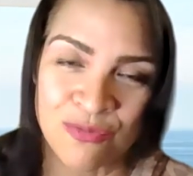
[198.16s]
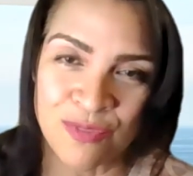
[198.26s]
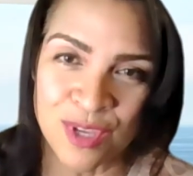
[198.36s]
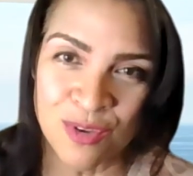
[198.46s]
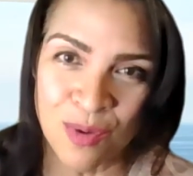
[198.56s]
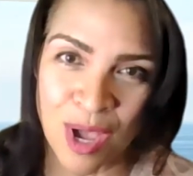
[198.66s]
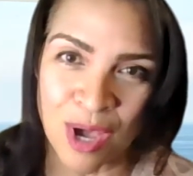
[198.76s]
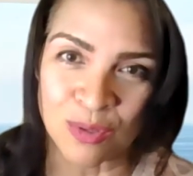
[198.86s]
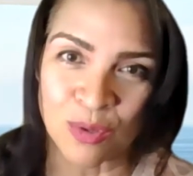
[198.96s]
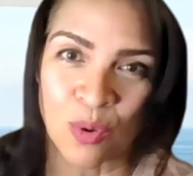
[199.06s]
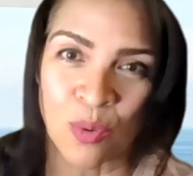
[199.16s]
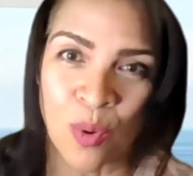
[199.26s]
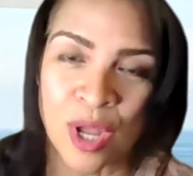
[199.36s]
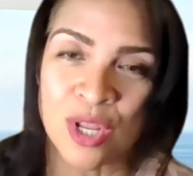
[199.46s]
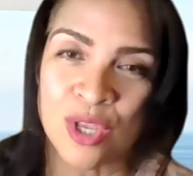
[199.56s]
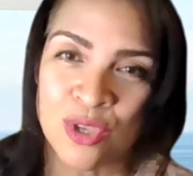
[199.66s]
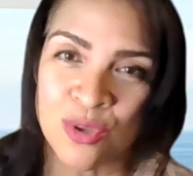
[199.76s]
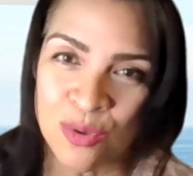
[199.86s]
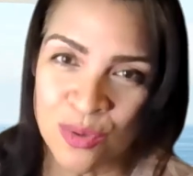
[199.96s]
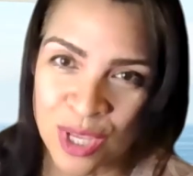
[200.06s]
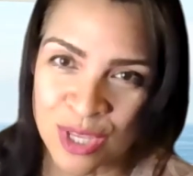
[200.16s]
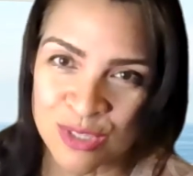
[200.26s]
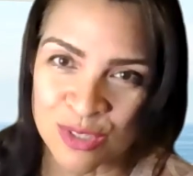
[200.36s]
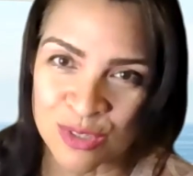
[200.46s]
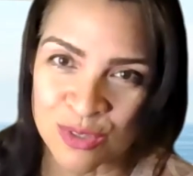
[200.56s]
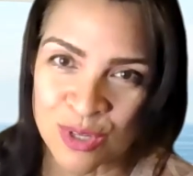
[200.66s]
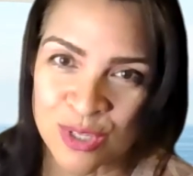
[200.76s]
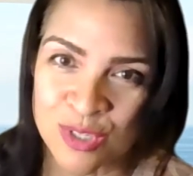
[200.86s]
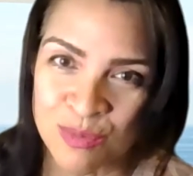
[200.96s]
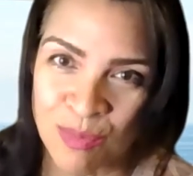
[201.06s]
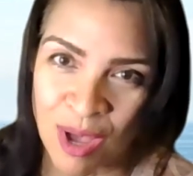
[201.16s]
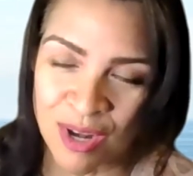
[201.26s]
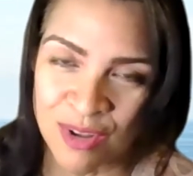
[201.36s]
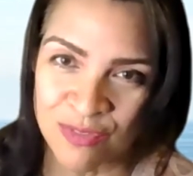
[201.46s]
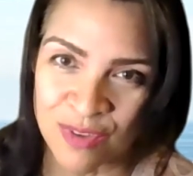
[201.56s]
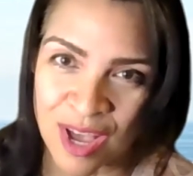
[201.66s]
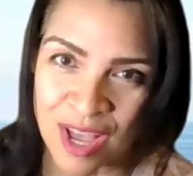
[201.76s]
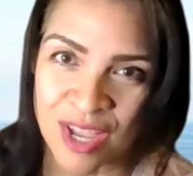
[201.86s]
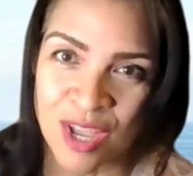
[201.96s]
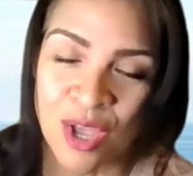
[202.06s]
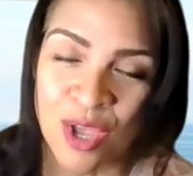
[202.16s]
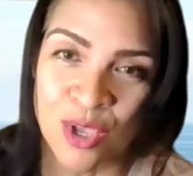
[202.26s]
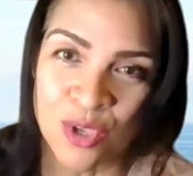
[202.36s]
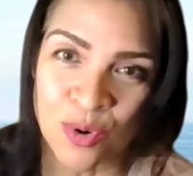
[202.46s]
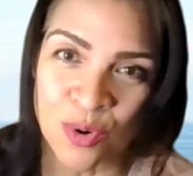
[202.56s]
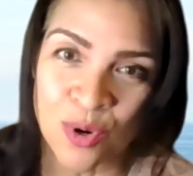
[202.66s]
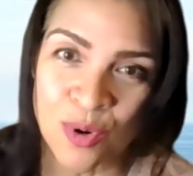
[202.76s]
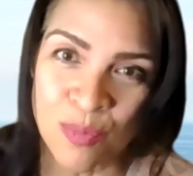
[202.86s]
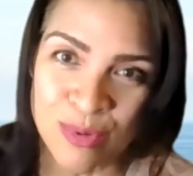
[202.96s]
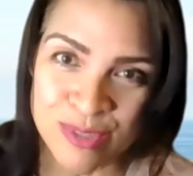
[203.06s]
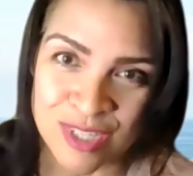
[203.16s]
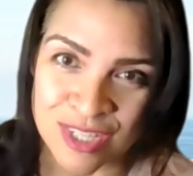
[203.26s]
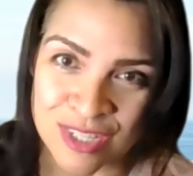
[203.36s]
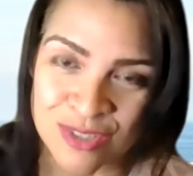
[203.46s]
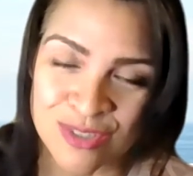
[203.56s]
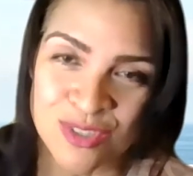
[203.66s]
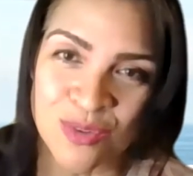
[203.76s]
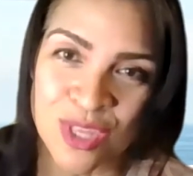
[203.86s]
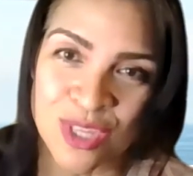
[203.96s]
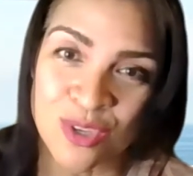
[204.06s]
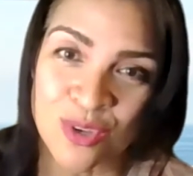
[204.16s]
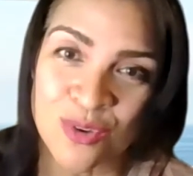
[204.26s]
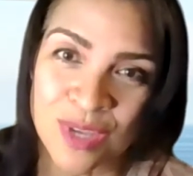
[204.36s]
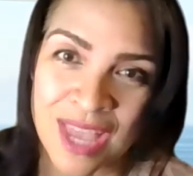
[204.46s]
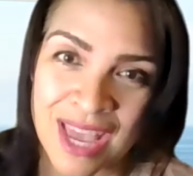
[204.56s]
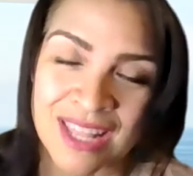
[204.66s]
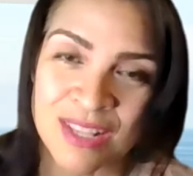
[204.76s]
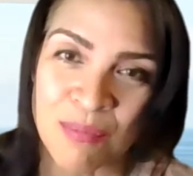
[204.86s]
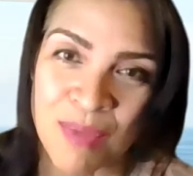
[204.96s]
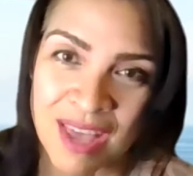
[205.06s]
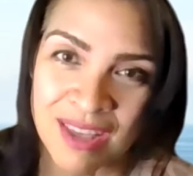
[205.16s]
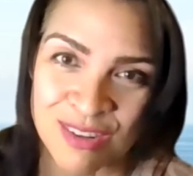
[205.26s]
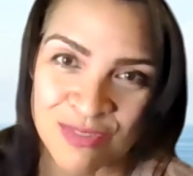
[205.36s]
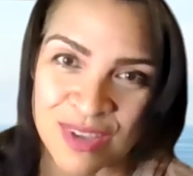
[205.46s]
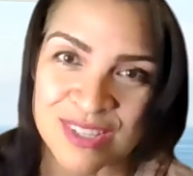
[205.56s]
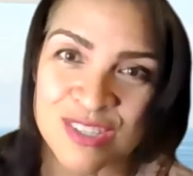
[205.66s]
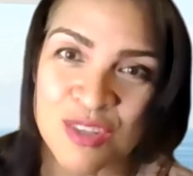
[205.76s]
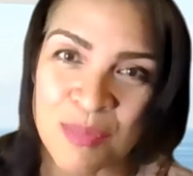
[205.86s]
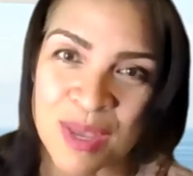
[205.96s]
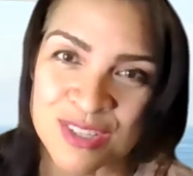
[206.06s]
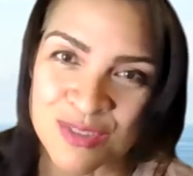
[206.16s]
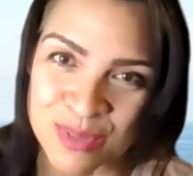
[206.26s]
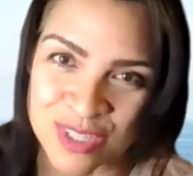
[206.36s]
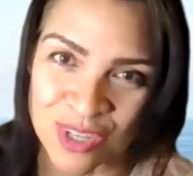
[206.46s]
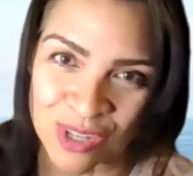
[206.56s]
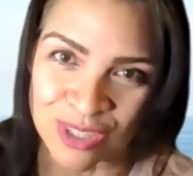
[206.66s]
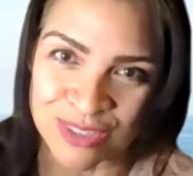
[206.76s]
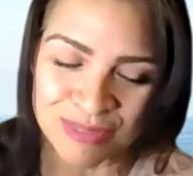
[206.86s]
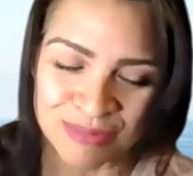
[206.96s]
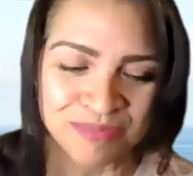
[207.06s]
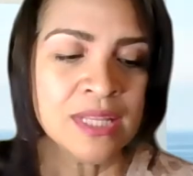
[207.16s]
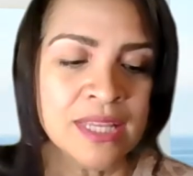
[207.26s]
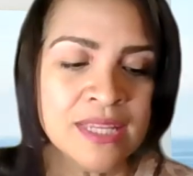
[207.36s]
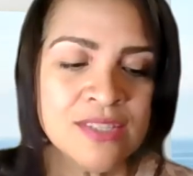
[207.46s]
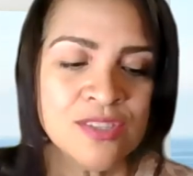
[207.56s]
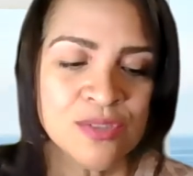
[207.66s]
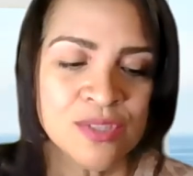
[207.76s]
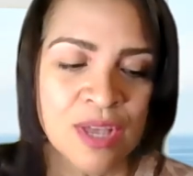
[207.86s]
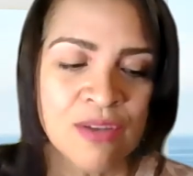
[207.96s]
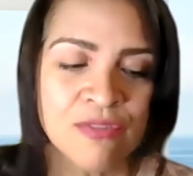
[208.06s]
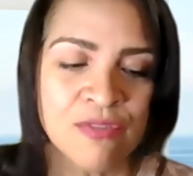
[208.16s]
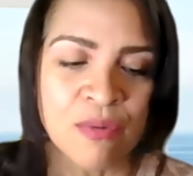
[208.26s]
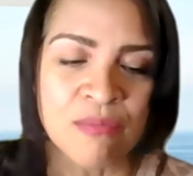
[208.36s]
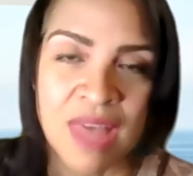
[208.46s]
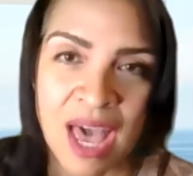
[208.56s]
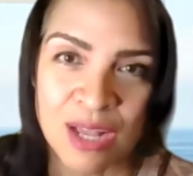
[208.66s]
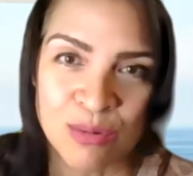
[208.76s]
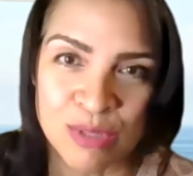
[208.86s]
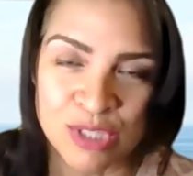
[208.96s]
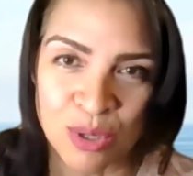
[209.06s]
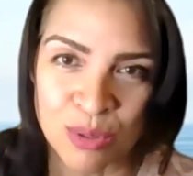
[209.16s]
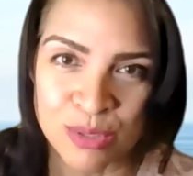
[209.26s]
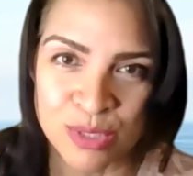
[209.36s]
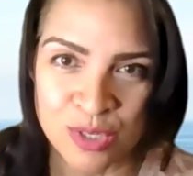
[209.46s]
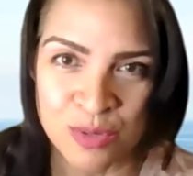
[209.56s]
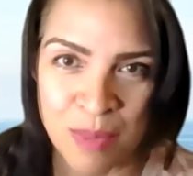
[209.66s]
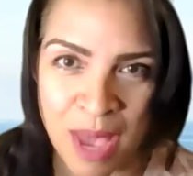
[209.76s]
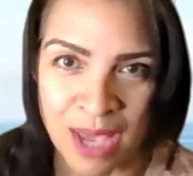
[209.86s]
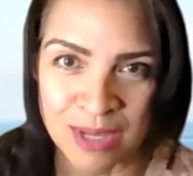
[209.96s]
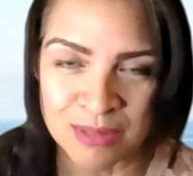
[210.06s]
Figure out what you can do to modify your procedure so that you can manifest the best result. Release yourself from that which holds you back.